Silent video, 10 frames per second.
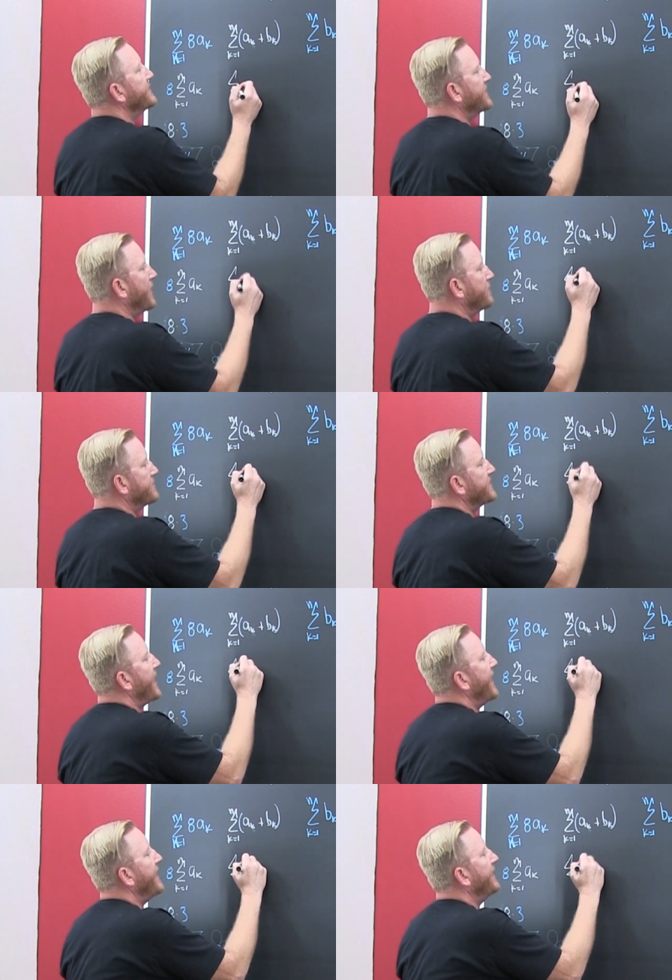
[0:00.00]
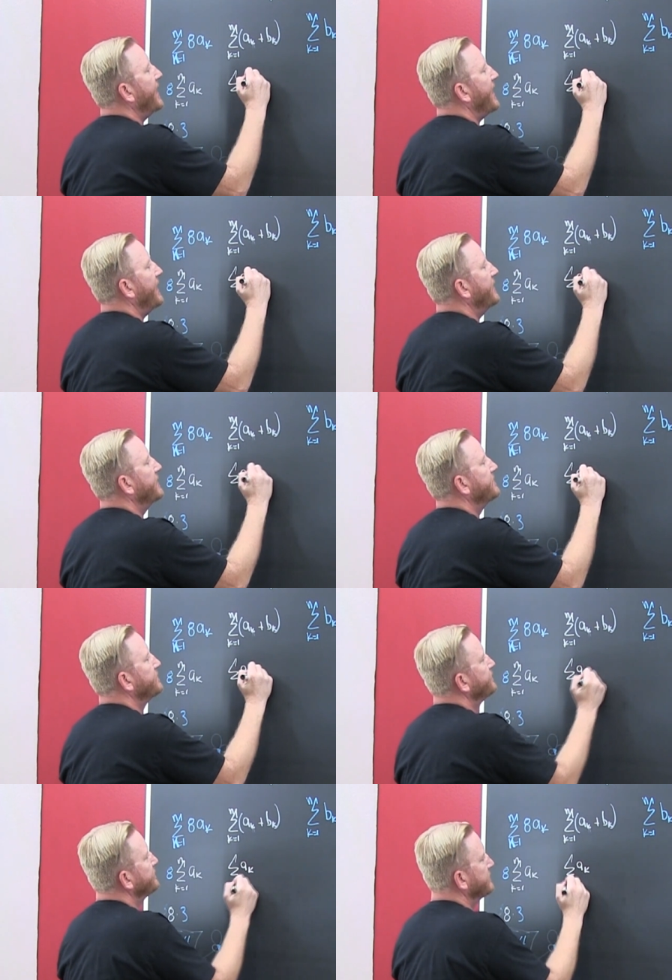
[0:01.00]
of the sums. AK.
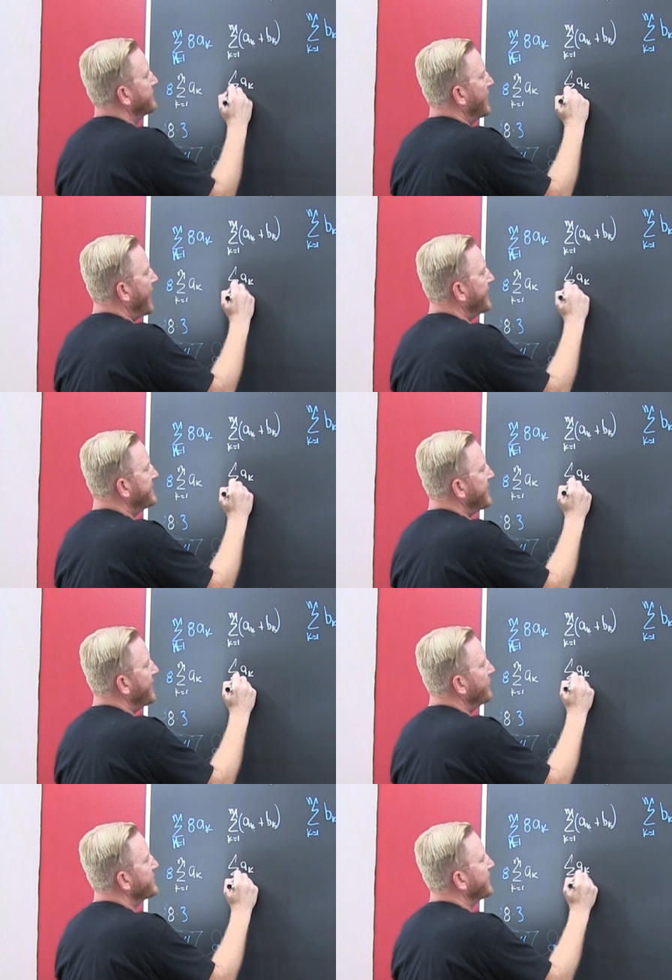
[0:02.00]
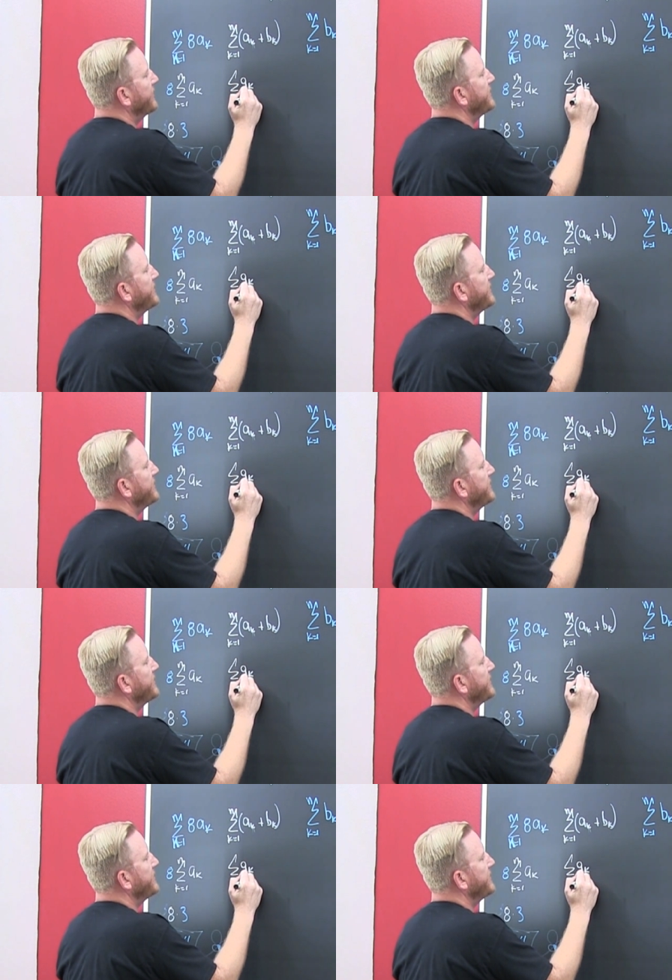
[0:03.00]
Had to say it was a